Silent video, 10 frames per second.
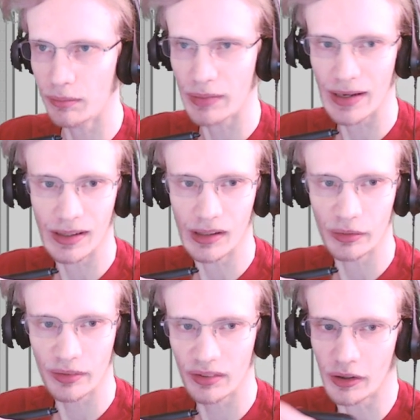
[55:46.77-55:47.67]

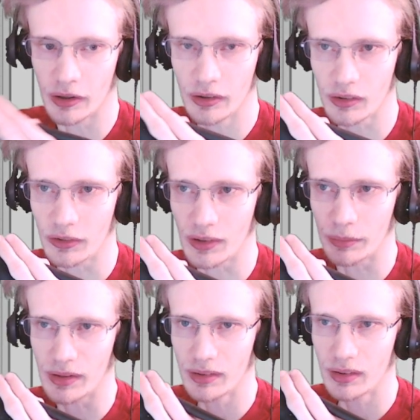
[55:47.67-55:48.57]
payout starts or
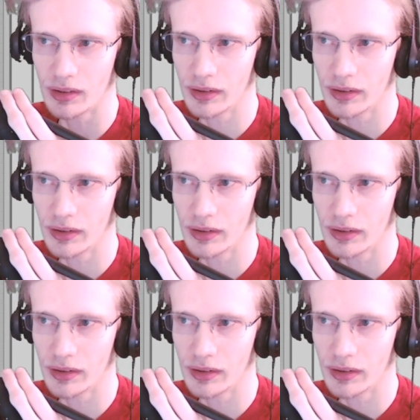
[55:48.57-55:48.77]
something.